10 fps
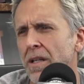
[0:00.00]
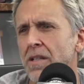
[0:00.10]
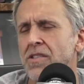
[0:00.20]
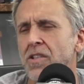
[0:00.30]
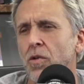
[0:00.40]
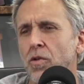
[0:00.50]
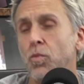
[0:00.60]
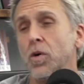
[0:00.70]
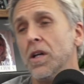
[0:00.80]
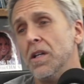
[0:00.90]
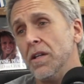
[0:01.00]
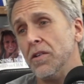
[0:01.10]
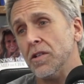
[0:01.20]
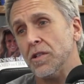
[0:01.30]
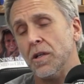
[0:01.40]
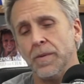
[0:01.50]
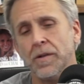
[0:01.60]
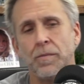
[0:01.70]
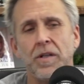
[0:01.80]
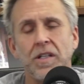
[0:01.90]
And so the one other guitar
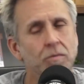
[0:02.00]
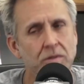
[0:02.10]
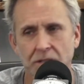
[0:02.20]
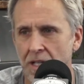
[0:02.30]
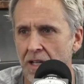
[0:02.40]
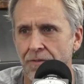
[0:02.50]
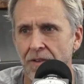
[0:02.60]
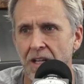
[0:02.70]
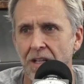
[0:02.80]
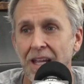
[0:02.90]
player, Monkey, was not a fan.